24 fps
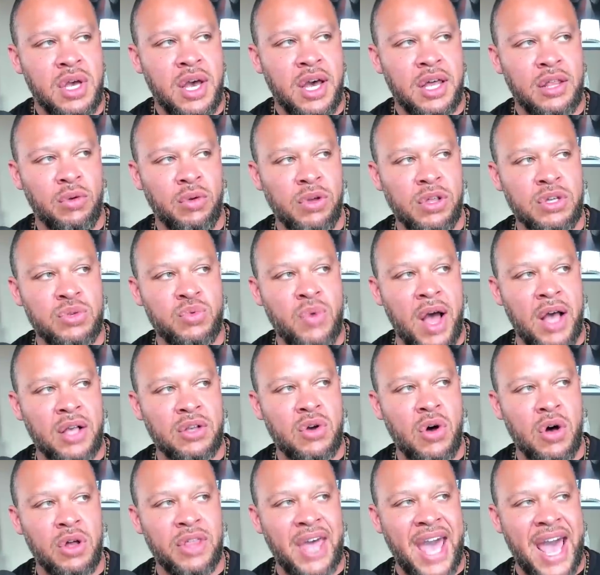And the reason why I
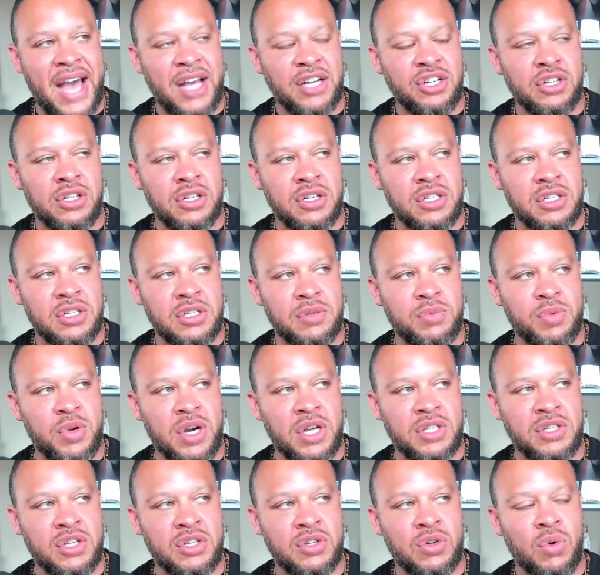call him Angelus is
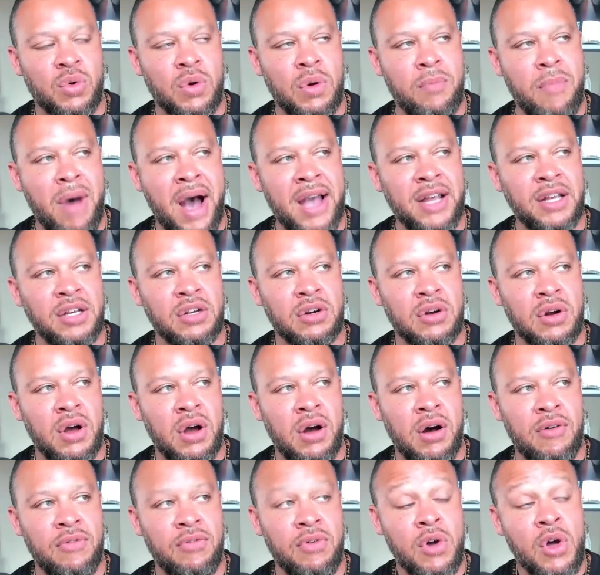because it's a reminder
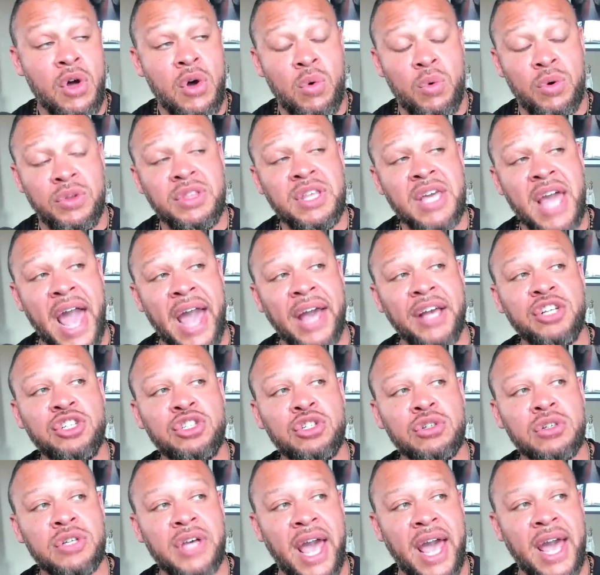of when the
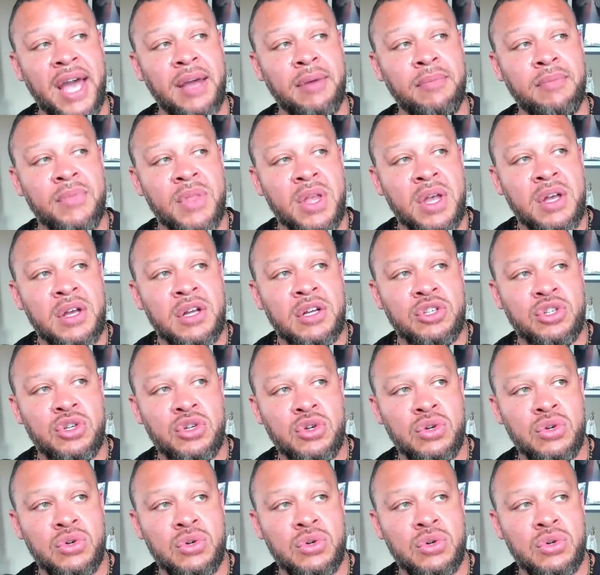angel came
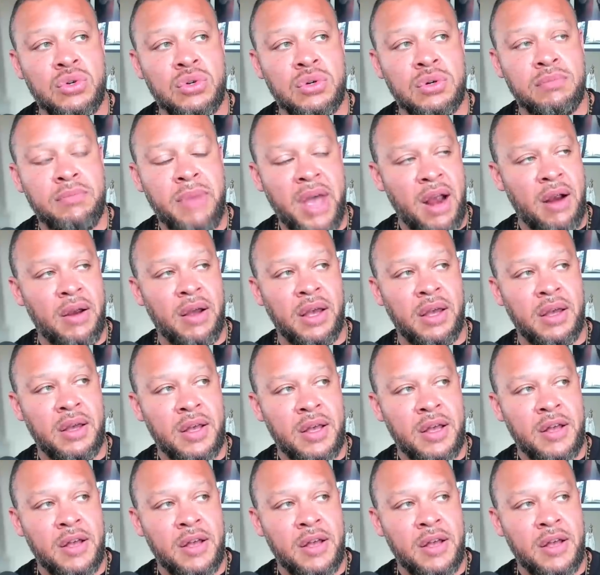to Mary.